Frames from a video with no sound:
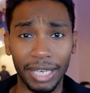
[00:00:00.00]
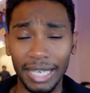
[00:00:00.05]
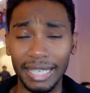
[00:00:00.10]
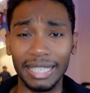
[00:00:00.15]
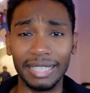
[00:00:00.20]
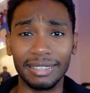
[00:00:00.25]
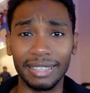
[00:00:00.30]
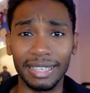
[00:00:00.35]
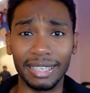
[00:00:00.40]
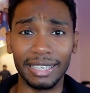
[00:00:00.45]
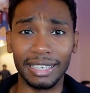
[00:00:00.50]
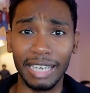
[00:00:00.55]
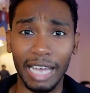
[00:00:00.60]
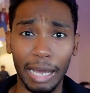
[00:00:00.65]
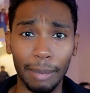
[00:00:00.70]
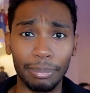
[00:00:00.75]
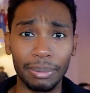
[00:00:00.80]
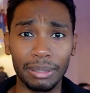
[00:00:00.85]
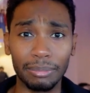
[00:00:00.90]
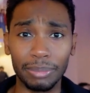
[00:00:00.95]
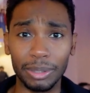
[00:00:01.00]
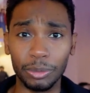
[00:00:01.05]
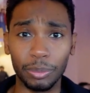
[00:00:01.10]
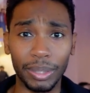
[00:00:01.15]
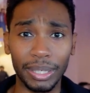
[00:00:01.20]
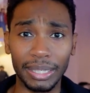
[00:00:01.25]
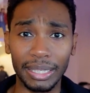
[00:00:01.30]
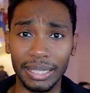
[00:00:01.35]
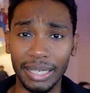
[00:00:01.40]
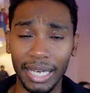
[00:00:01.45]
Anything can happen
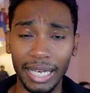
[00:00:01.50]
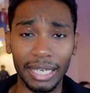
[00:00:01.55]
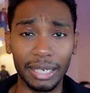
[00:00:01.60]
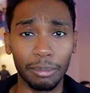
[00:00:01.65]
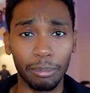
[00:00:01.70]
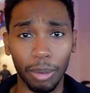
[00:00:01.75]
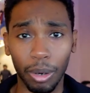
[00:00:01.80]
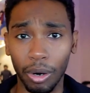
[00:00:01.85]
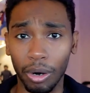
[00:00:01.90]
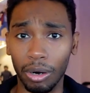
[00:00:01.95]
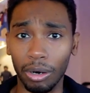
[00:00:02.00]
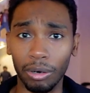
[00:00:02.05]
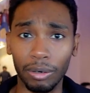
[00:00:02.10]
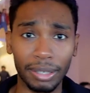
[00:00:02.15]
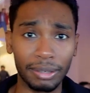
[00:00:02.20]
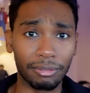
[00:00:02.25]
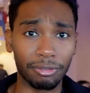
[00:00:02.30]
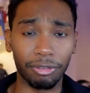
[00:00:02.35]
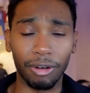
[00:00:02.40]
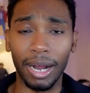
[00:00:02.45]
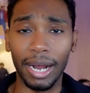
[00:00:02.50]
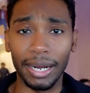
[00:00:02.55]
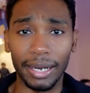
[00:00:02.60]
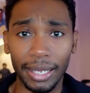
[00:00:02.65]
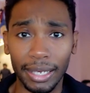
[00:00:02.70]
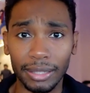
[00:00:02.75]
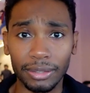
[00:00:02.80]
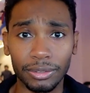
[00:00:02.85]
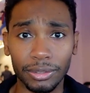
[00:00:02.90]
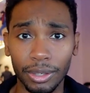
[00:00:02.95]
between today, tomorrow, and
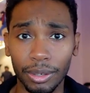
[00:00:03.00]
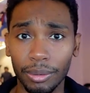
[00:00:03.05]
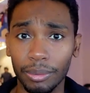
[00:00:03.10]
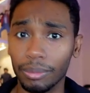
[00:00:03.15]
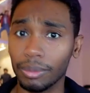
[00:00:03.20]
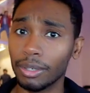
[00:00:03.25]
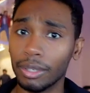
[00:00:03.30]
Friday. So